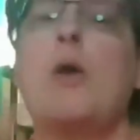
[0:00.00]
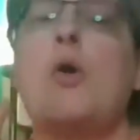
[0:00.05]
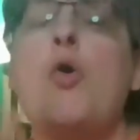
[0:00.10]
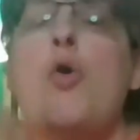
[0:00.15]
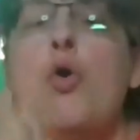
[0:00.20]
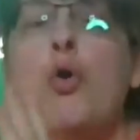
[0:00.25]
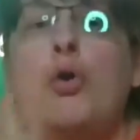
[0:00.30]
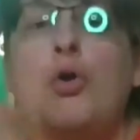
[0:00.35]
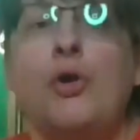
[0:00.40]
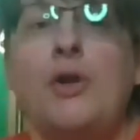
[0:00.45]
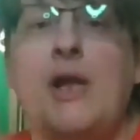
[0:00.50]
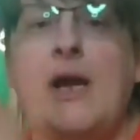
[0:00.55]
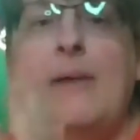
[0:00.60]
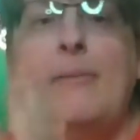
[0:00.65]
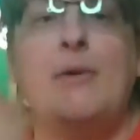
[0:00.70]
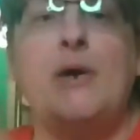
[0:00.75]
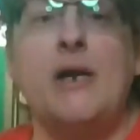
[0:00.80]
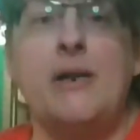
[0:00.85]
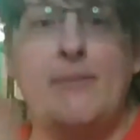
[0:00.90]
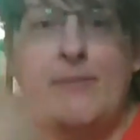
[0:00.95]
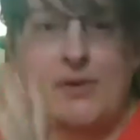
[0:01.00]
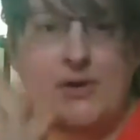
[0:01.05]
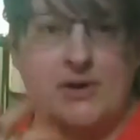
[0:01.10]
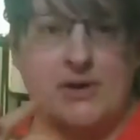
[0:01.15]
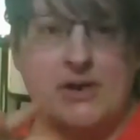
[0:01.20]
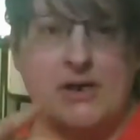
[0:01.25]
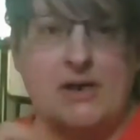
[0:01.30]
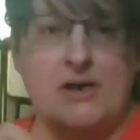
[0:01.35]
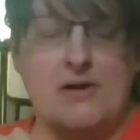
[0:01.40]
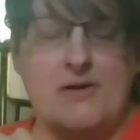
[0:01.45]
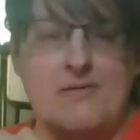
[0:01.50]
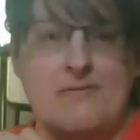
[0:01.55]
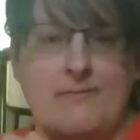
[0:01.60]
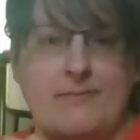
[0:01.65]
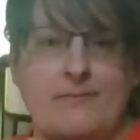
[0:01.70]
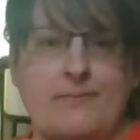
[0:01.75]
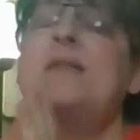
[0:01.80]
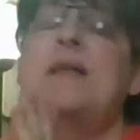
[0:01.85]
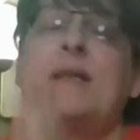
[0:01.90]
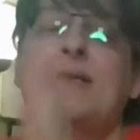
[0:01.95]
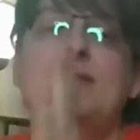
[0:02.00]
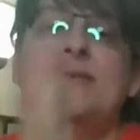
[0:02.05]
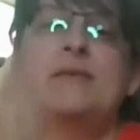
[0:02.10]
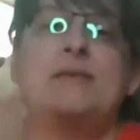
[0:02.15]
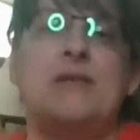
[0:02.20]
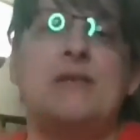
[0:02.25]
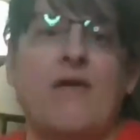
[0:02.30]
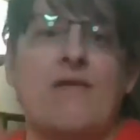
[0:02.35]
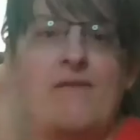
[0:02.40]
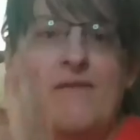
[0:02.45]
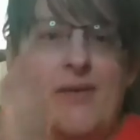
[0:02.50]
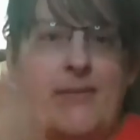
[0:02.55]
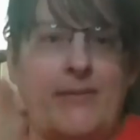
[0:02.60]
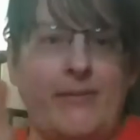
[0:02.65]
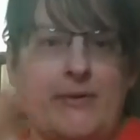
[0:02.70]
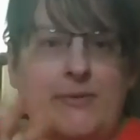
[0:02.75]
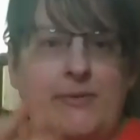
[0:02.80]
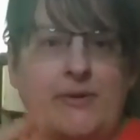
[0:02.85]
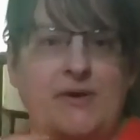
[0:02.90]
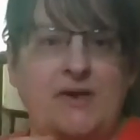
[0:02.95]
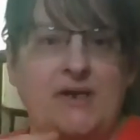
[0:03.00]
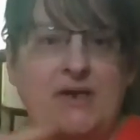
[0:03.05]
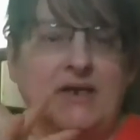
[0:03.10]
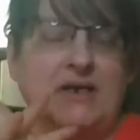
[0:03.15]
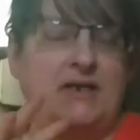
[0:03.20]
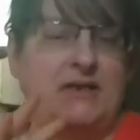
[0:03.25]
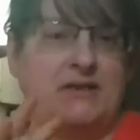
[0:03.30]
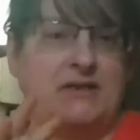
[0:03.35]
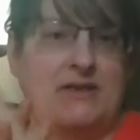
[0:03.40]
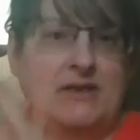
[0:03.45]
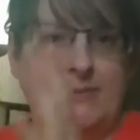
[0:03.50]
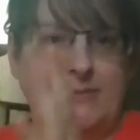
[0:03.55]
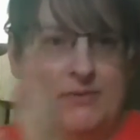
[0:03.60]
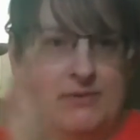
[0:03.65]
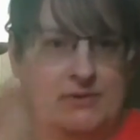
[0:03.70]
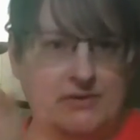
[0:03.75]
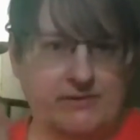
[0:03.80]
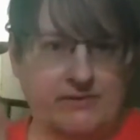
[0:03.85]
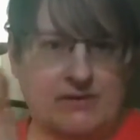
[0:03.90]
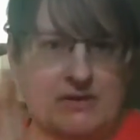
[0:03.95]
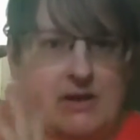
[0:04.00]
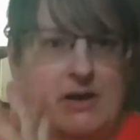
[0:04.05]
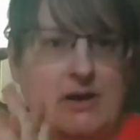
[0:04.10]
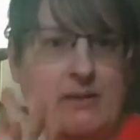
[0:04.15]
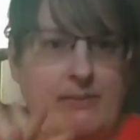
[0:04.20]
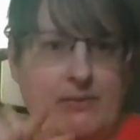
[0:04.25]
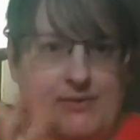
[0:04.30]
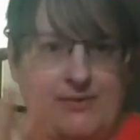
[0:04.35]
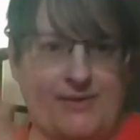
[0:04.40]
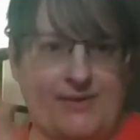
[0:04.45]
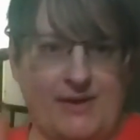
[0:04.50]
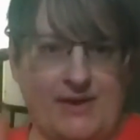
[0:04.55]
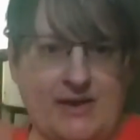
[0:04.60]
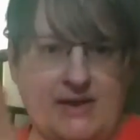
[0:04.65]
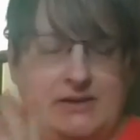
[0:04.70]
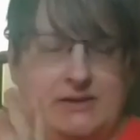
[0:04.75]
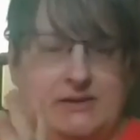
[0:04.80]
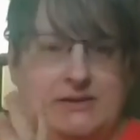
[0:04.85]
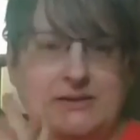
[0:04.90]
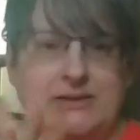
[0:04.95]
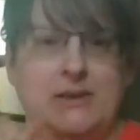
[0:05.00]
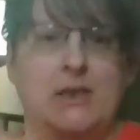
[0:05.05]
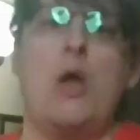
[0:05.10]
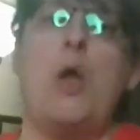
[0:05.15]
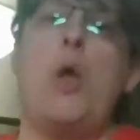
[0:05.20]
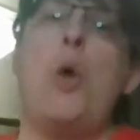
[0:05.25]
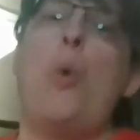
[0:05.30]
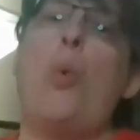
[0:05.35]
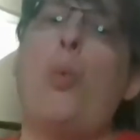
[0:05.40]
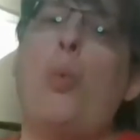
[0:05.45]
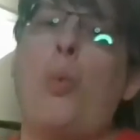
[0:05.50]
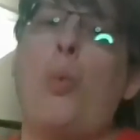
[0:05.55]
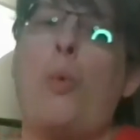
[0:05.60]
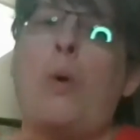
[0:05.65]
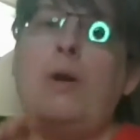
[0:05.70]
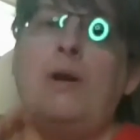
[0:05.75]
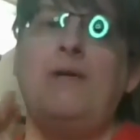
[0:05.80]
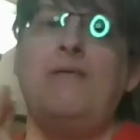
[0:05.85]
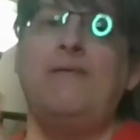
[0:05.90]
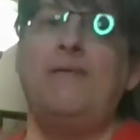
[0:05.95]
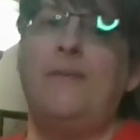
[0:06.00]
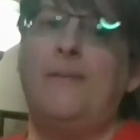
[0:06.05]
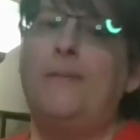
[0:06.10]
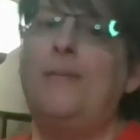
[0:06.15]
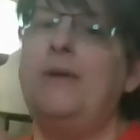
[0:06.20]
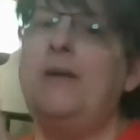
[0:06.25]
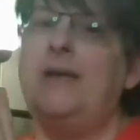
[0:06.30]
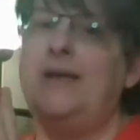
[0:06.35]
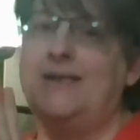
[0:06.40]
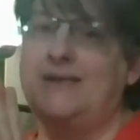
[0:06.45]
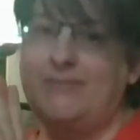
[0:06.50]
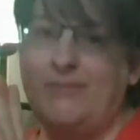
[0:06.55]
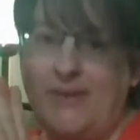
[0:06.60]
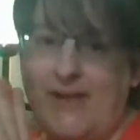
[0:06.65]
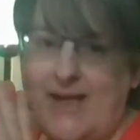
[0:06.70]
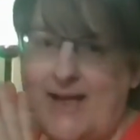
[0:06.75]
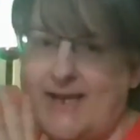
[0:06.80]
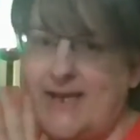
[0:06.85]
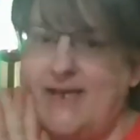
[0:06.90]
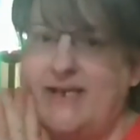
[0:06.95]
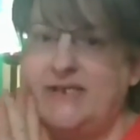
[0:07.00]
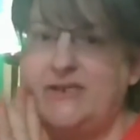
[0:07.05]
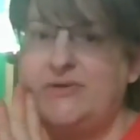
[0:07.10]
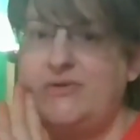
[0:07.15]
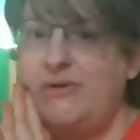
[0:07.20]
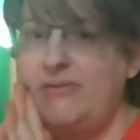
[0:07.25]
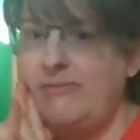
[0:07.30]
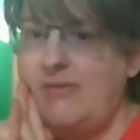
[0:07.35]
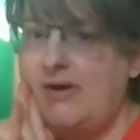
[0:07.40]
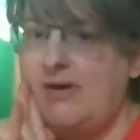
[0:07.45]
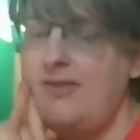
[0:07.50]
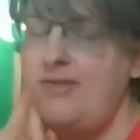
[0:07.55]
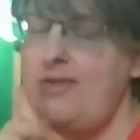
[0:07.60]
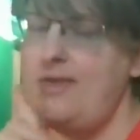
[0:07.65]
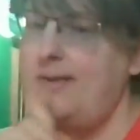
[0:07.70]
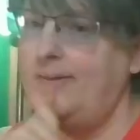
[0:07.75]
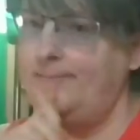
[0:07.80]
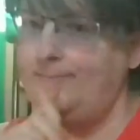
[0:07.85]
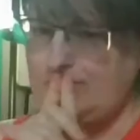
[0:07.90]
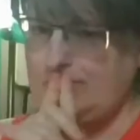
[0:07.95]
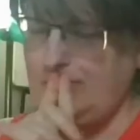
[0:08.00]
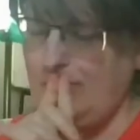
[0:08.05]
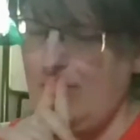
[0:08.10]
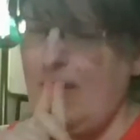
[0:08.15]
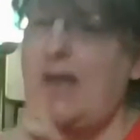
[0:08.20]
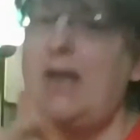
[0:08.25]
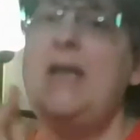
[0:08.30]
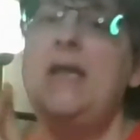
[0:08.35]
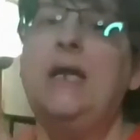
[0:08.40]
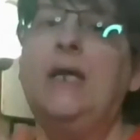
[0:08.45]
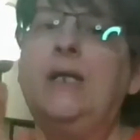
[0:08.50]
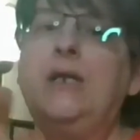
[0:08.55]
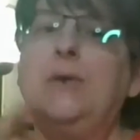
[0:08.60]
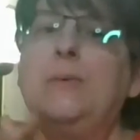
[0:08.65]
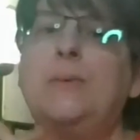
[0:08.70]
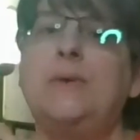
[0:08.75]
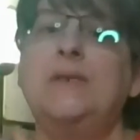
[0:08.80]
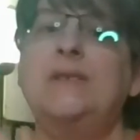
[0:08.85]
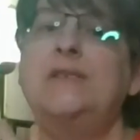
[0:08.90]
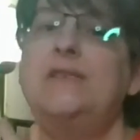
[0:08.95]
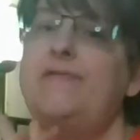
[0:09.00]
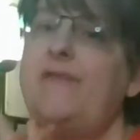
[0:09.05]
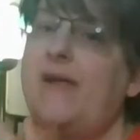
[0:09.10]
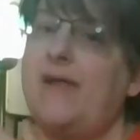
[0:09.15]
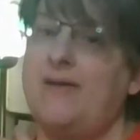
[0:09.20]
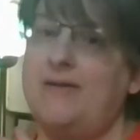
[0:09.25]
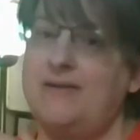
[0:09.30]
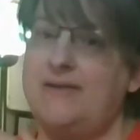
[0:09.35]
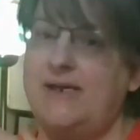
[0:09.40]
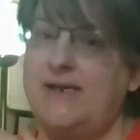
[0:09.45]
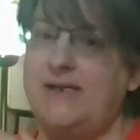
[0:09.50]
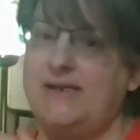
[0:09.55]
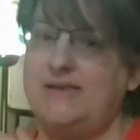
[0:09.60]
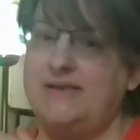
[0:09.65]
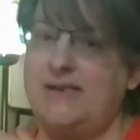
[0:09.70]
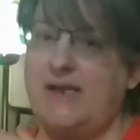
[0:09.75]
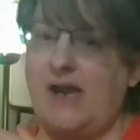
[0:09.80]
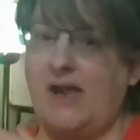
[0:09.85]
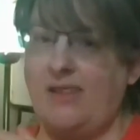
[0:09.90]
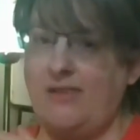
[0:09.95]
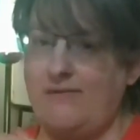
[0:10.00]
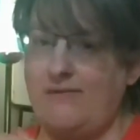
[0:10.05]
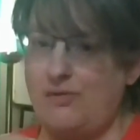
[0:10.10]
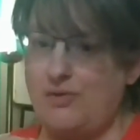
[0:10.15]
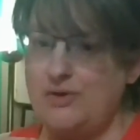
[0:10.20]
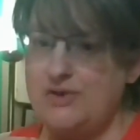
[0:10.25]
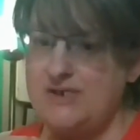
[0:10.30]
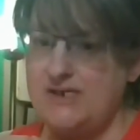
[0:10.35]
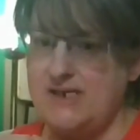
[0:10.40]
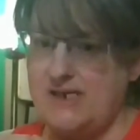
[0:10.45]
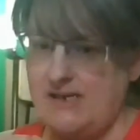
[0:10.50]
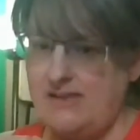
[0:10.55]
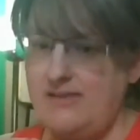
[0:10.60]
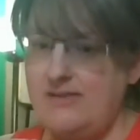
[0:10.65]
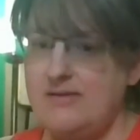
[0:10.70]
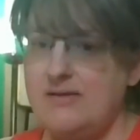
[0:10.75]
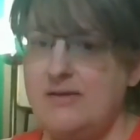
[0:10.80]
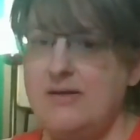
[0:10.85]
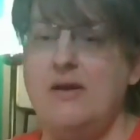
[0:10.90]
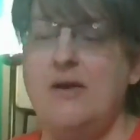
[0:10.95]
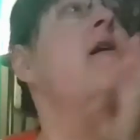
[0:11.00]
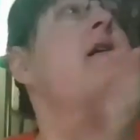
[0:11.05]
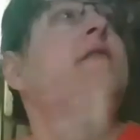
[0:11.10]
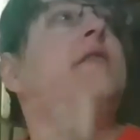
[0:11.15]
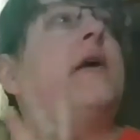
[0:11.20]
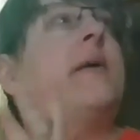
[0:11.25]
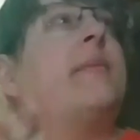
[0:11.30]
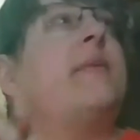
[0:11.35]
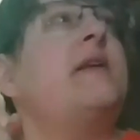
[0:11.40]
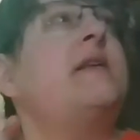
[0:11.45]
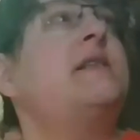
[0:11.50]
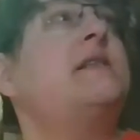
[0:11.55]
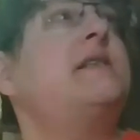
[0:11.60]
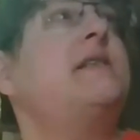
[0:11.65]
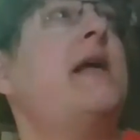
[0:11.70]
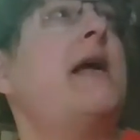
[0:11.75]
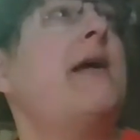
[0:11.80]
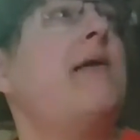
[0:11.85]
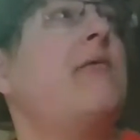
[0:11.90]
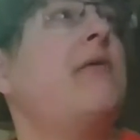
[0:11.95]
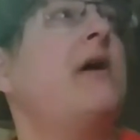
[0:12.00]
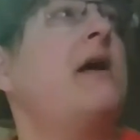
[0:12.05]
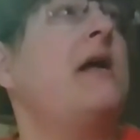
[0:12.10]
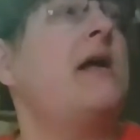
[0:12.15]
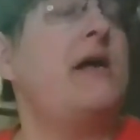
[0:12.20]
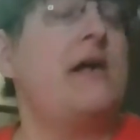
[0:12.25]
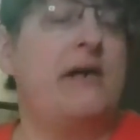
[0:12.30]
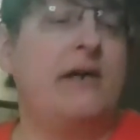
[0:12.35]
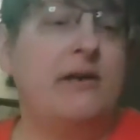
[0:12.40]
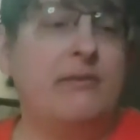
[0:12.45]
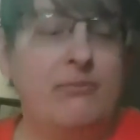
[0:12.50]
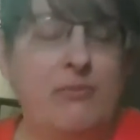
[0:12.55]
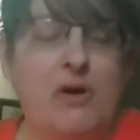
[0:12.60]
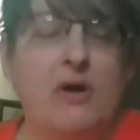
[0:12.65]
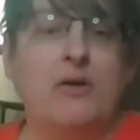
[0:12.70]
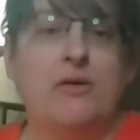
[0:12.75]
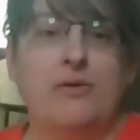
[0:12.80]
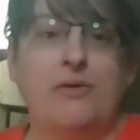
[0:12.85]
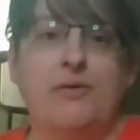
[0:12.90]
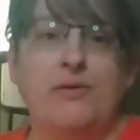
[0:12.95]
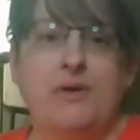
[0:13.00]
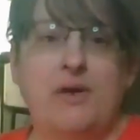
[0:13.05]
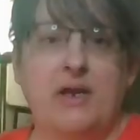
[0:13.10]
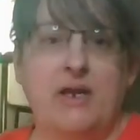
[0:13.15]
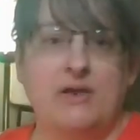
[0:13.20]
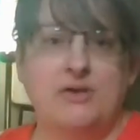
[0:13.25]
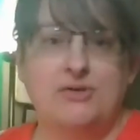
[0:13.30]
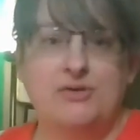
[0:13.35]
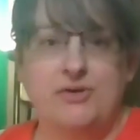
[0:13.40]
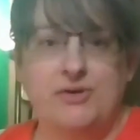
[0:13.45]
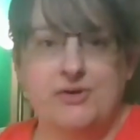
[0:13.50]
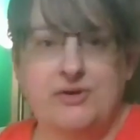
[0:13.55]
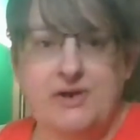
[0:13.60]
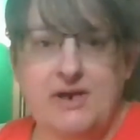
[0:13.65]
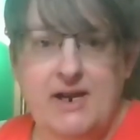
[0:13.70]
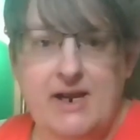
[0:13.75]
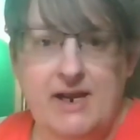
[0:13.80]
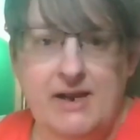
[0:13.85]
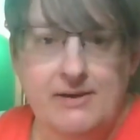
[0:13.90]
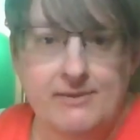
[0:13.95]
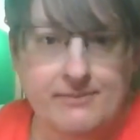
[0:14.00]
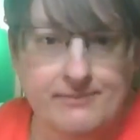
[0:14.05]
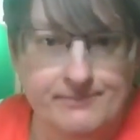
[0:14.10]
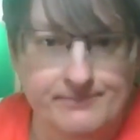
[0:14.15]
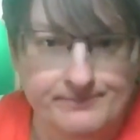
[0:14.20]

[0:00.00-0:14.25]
quarter library book haul, since February is a number of a couple things. One of them is Black History Month. Another one is Valentine's Day on the 14th. From this day right here, Martin Luther King Jr. Day,